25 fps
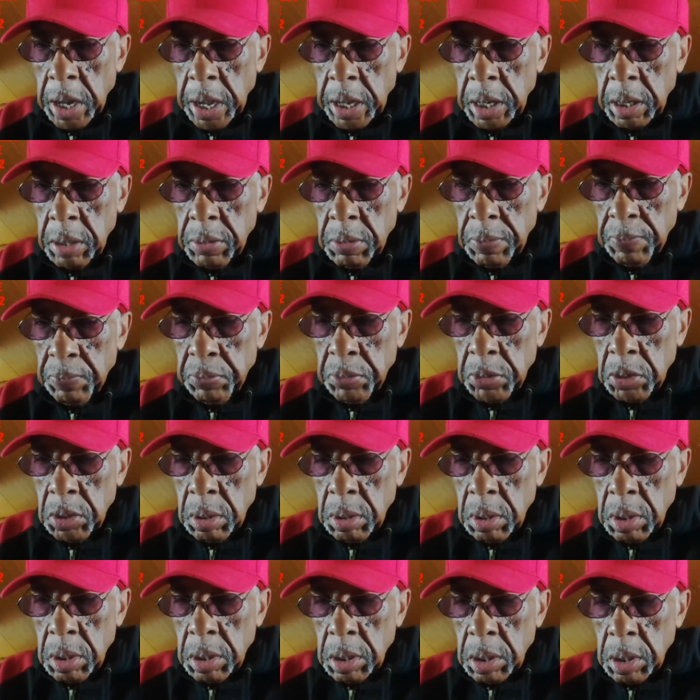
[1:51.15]
like
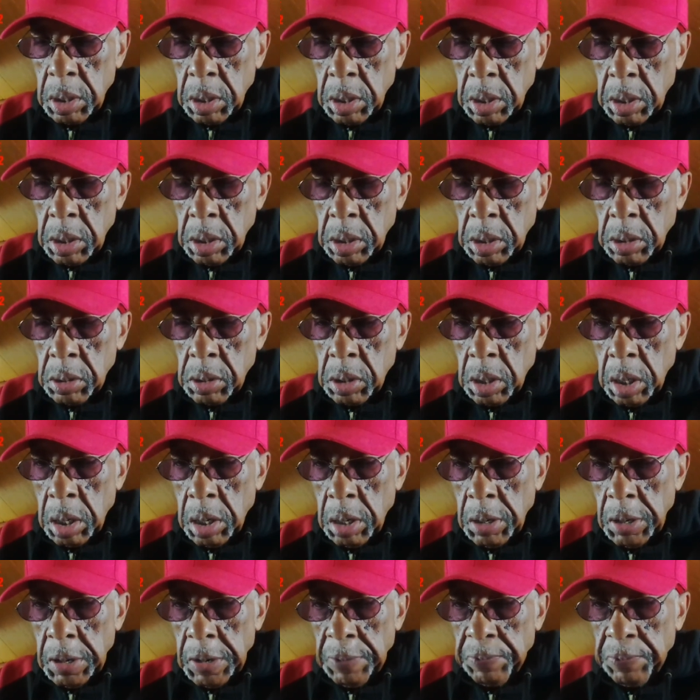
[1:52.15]

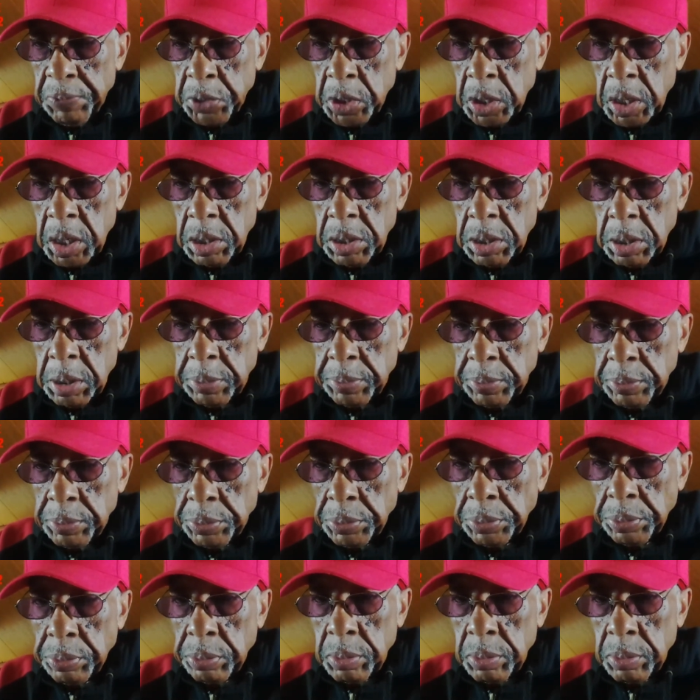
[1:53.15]
uh, Egypt.